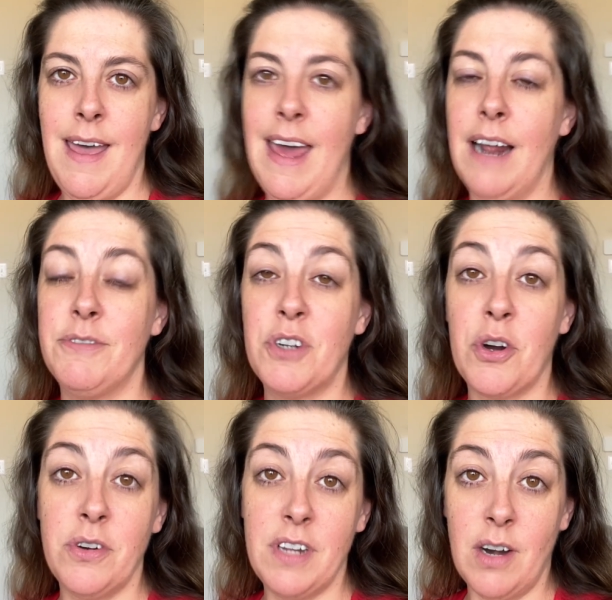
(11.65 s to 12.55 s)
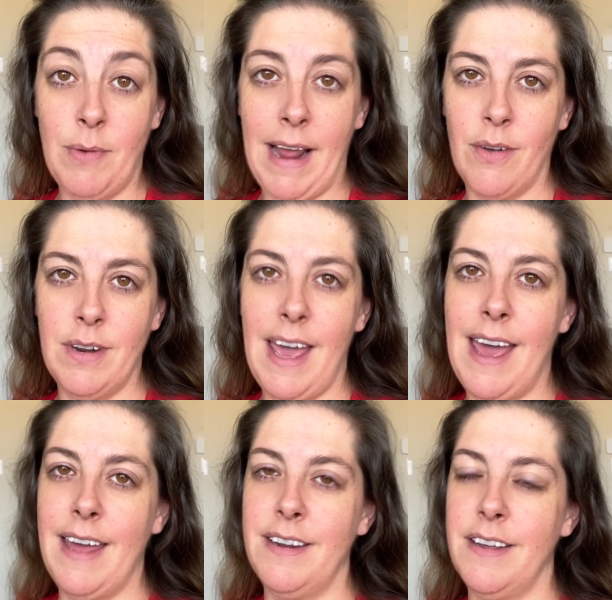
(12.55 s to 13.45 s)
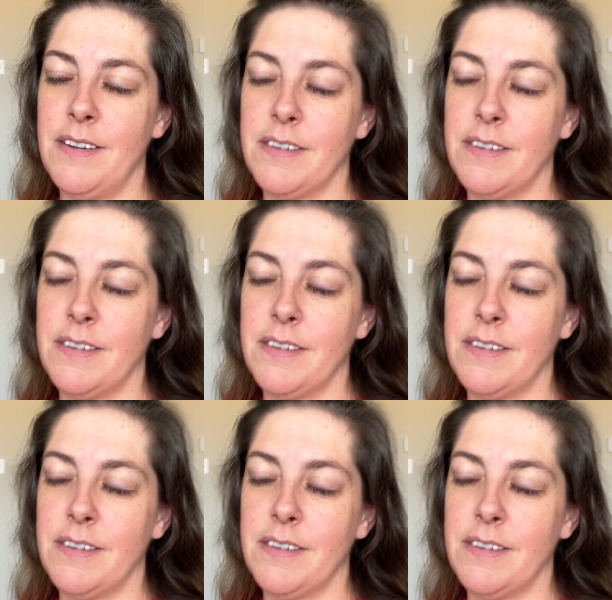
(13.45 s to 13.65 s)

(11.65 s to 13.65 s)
and I've turned it around and